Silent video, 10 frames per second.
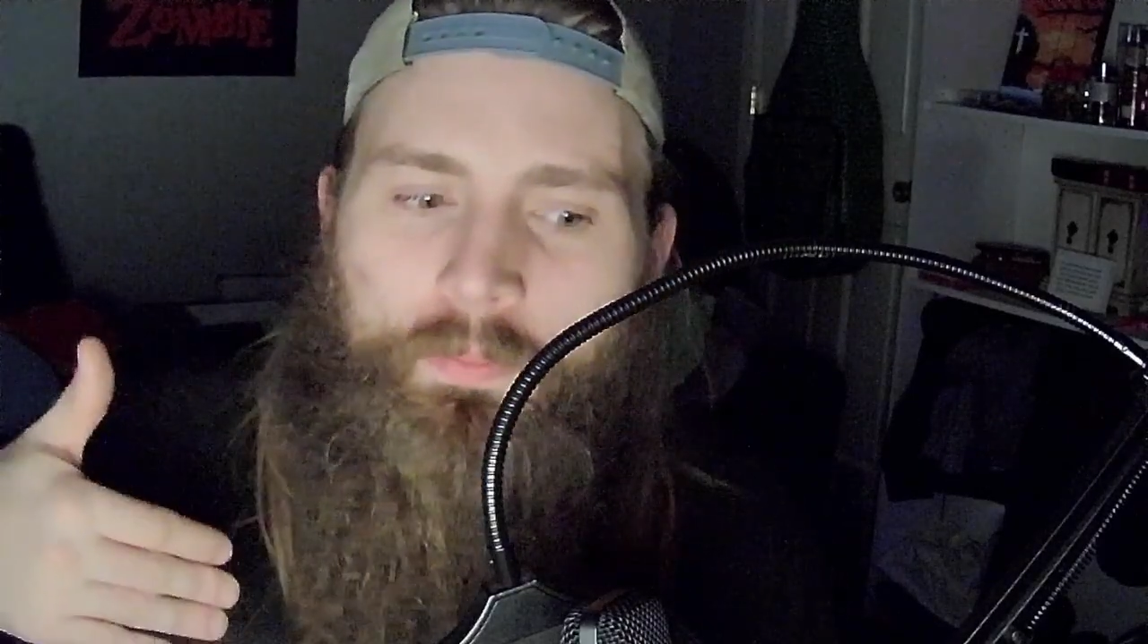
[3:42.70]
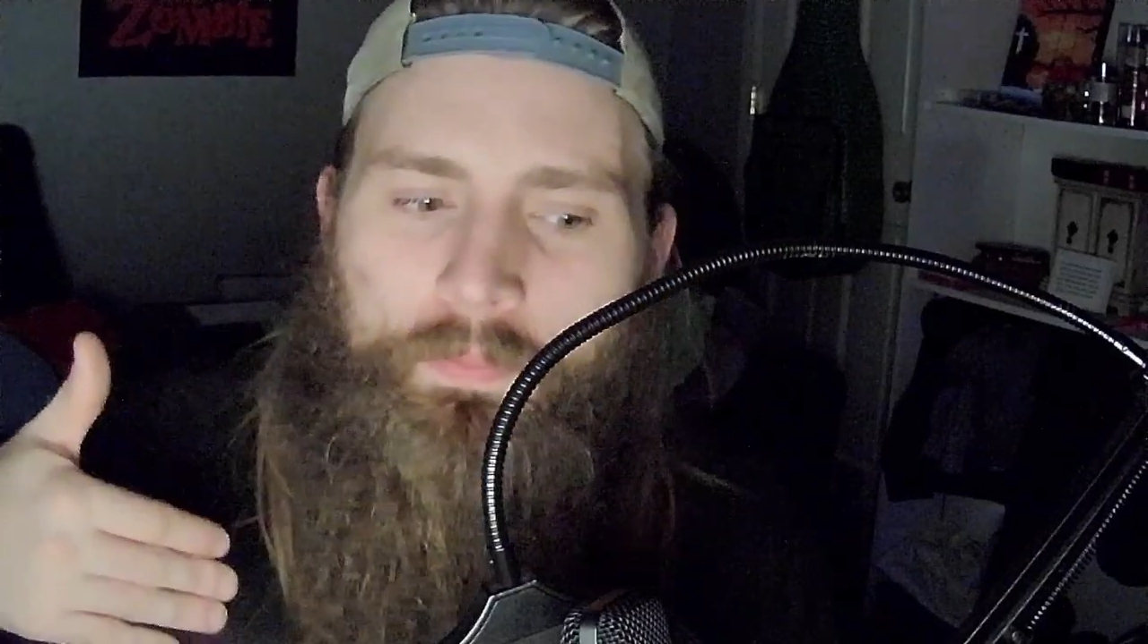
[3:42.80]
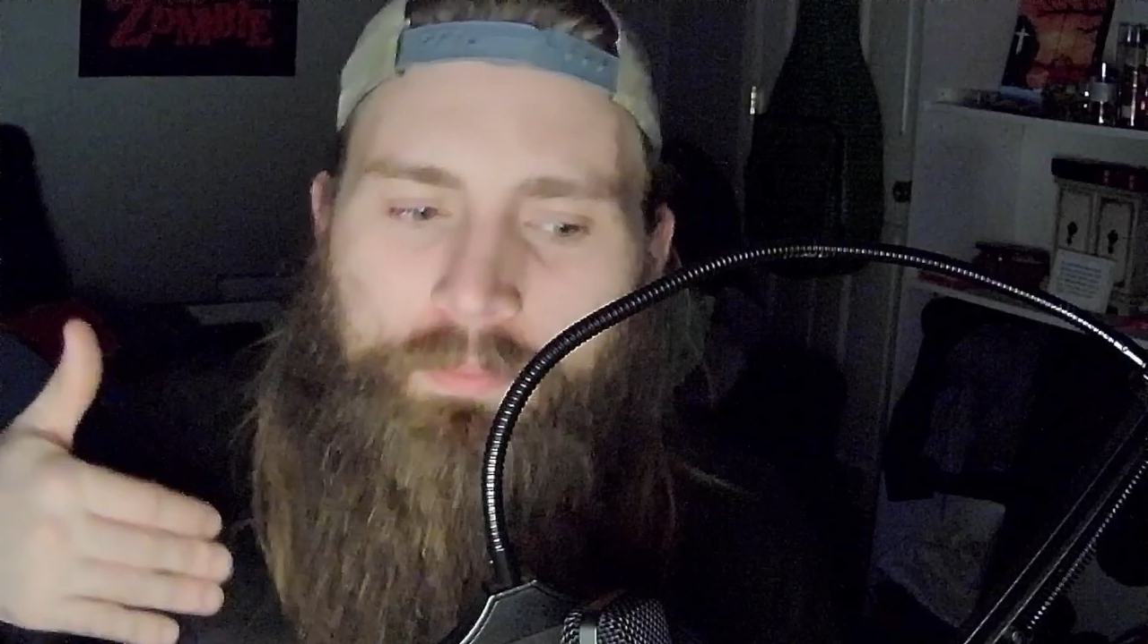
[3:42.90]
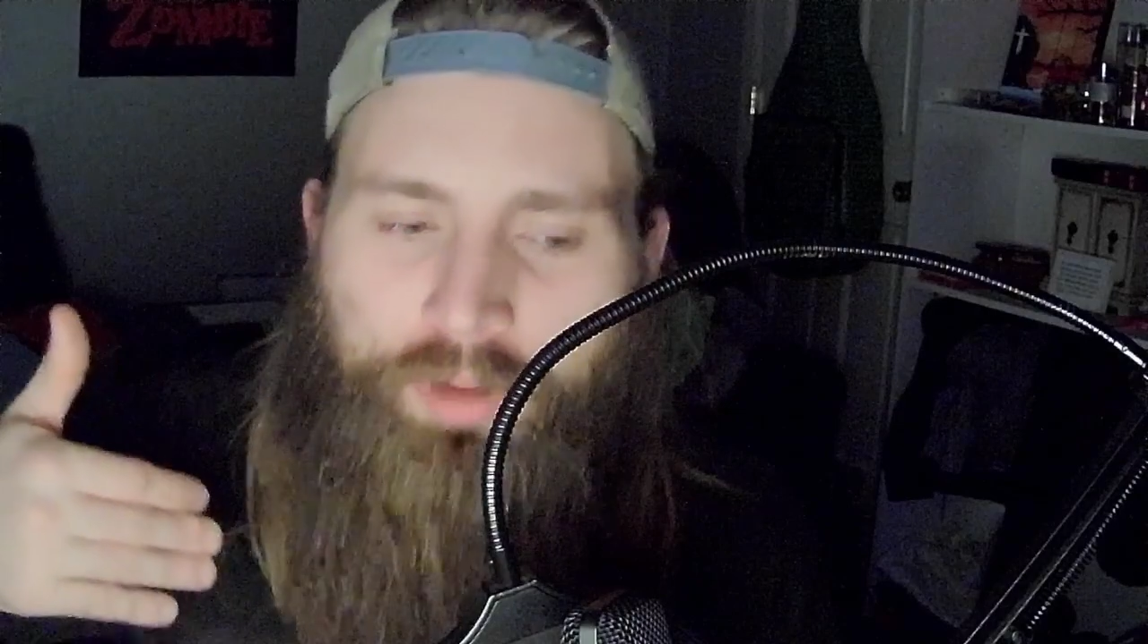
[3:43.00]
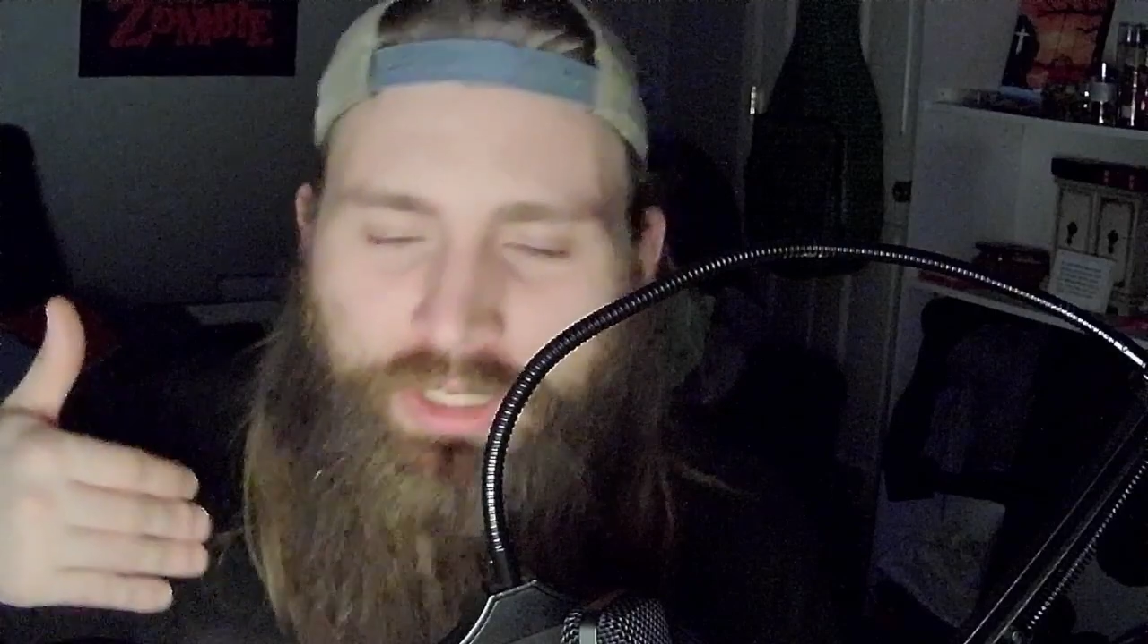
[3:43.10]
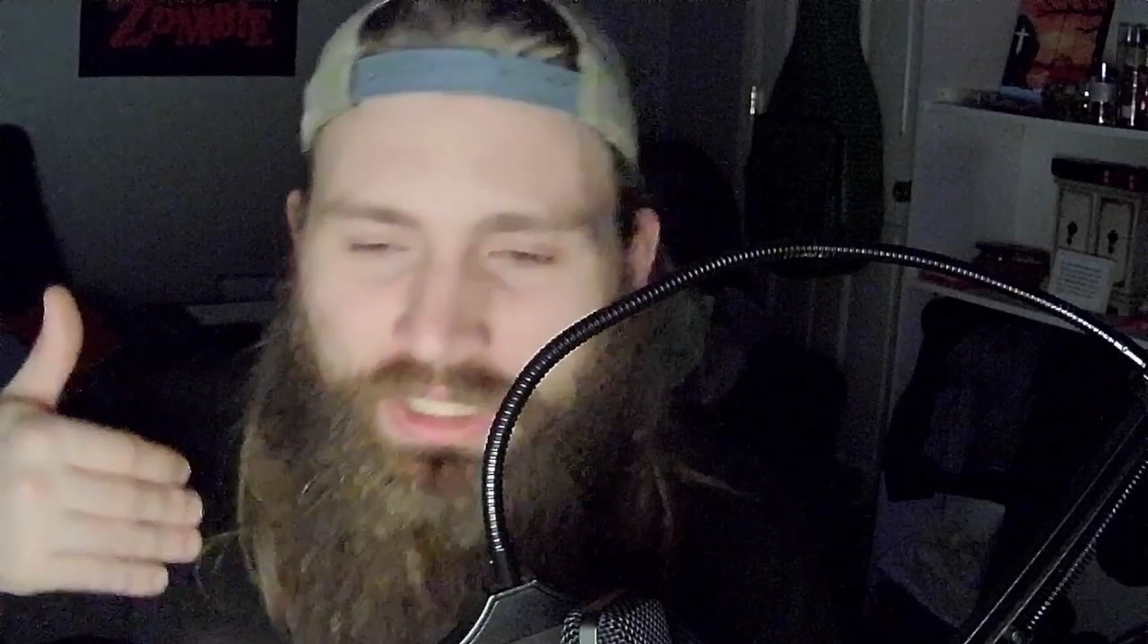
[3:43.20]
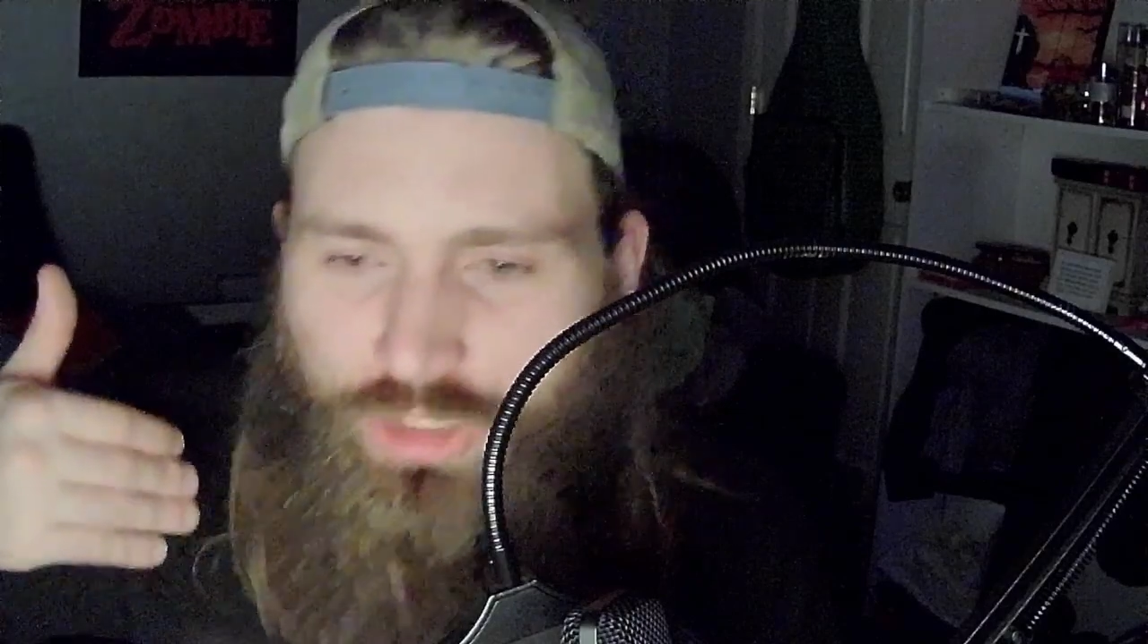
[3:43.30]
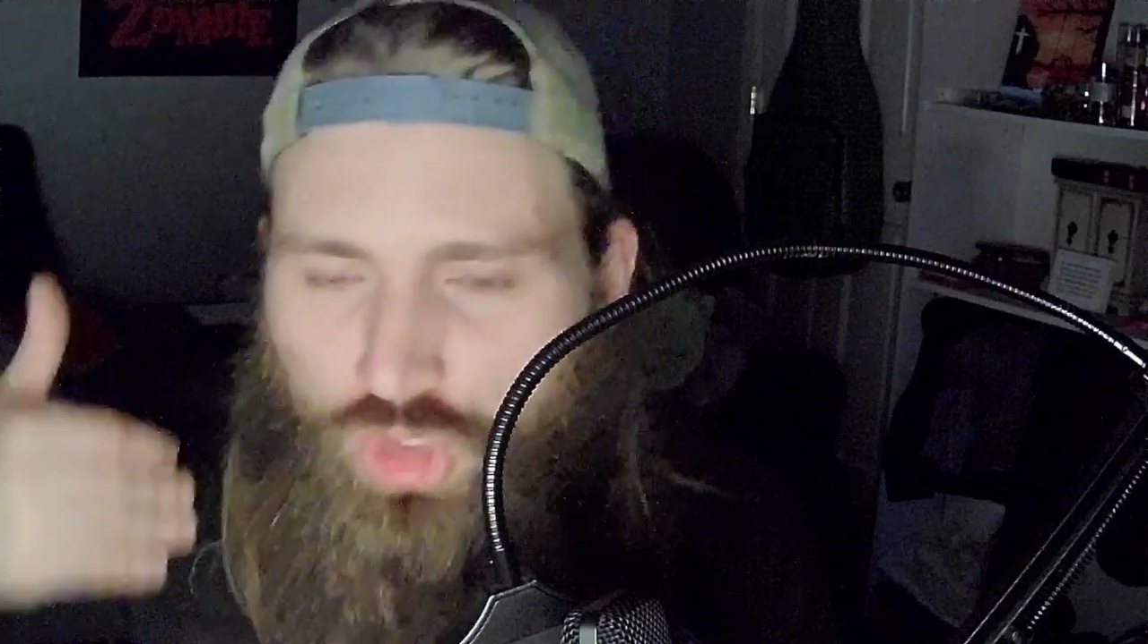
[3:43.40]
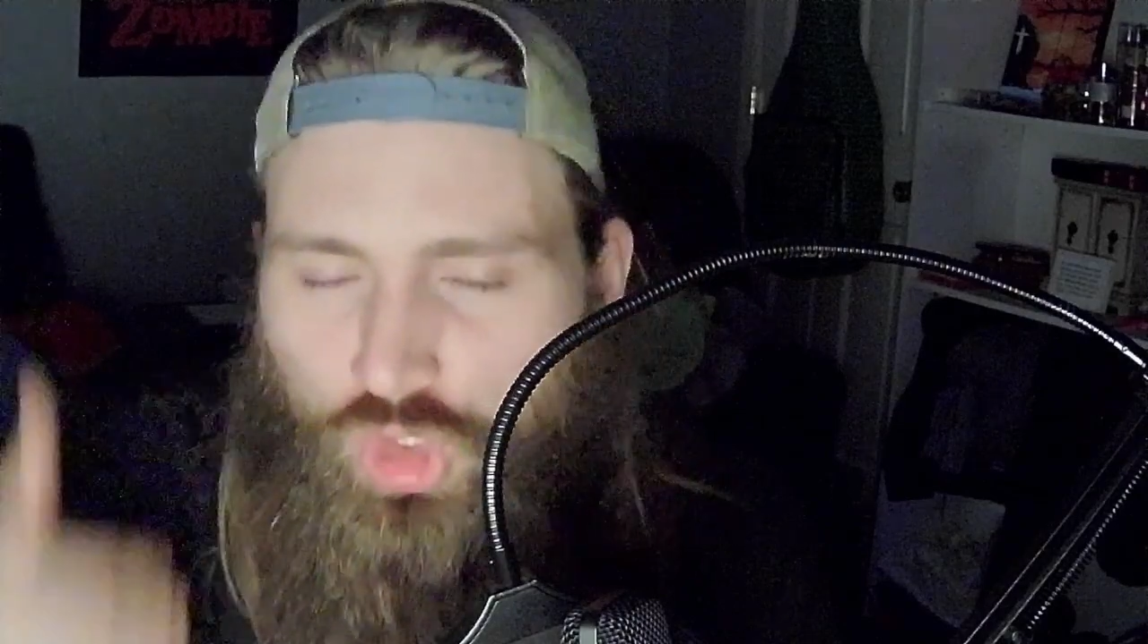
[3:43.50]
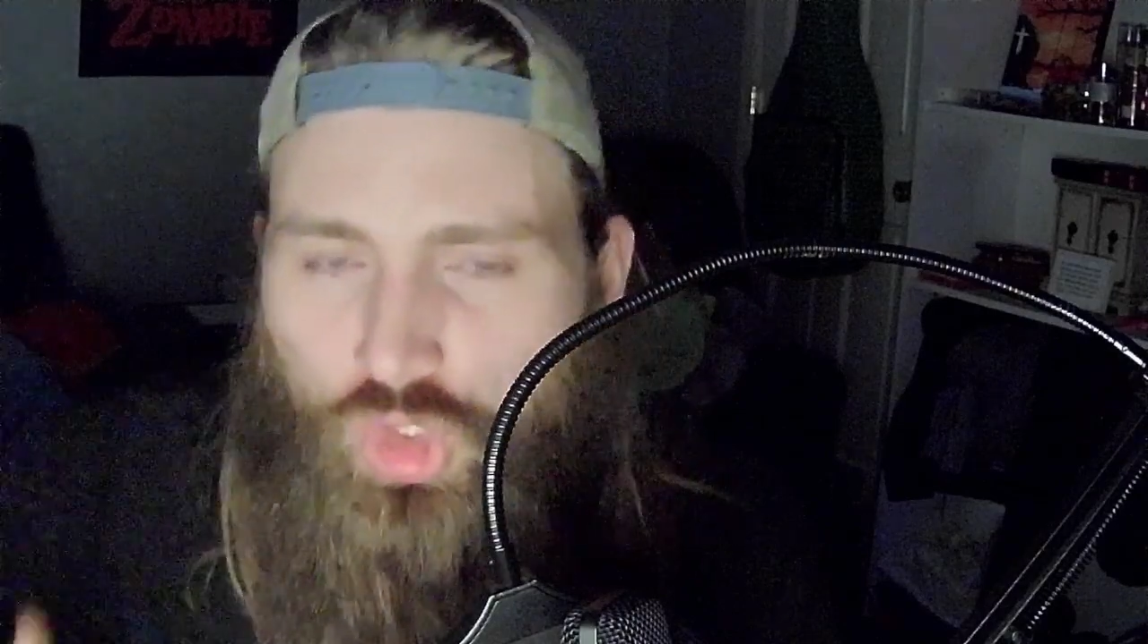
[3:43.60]
but
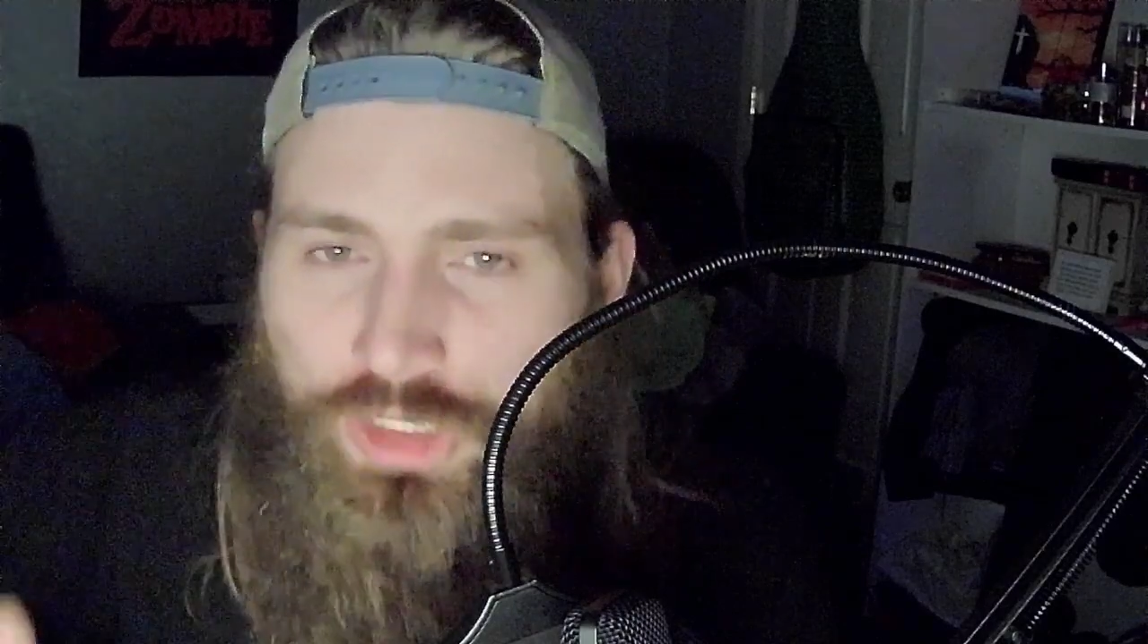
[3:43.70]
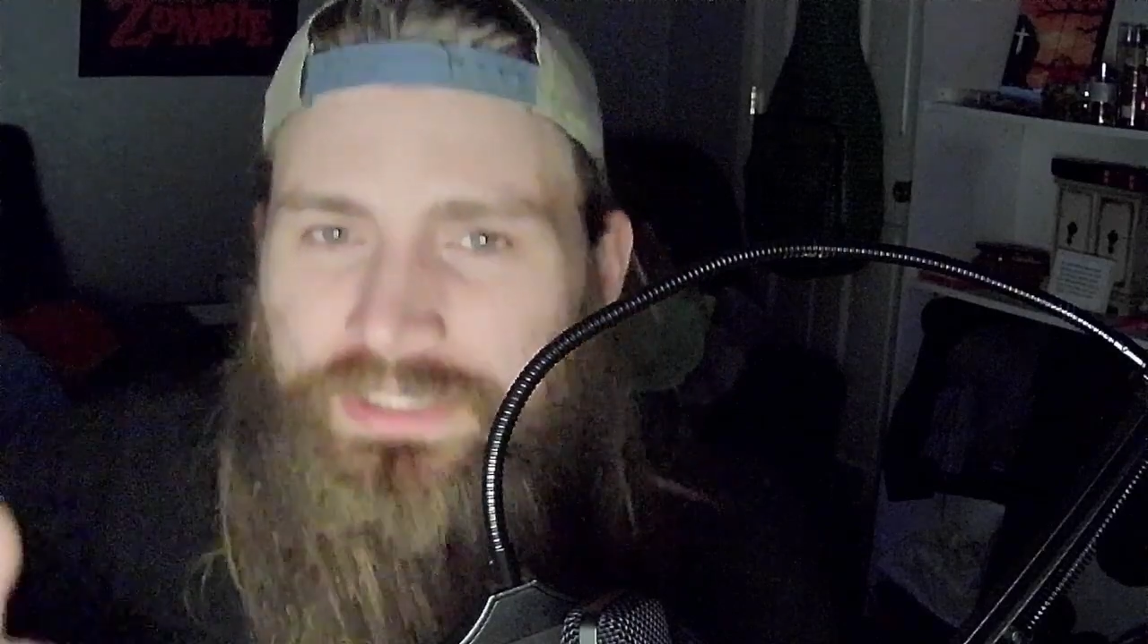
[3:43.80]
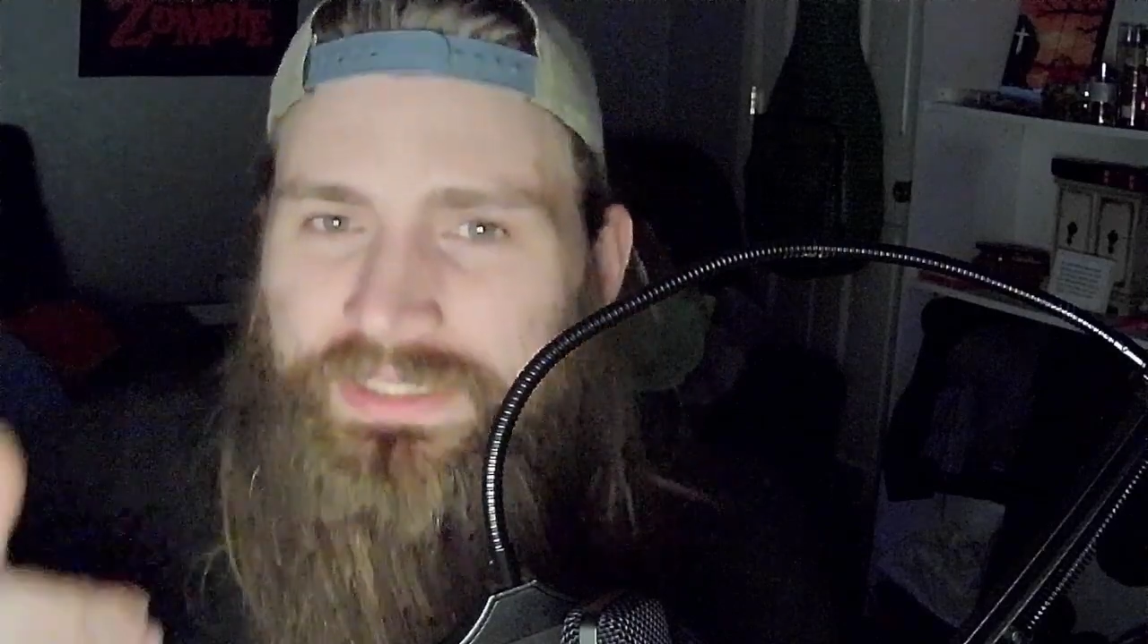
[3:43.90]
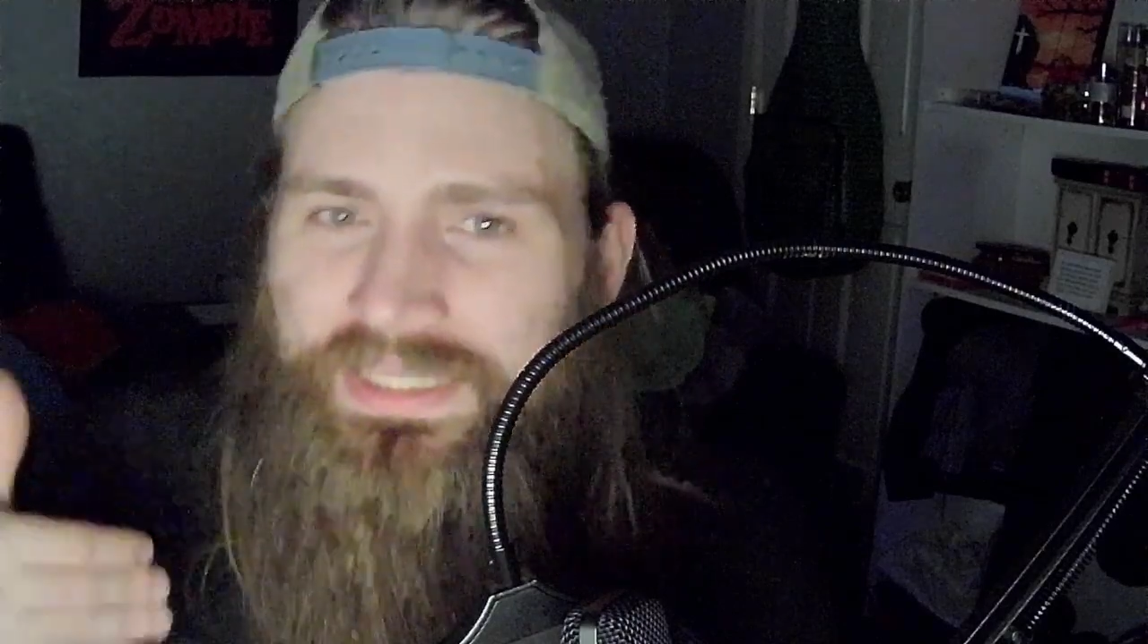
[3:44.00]
couldn't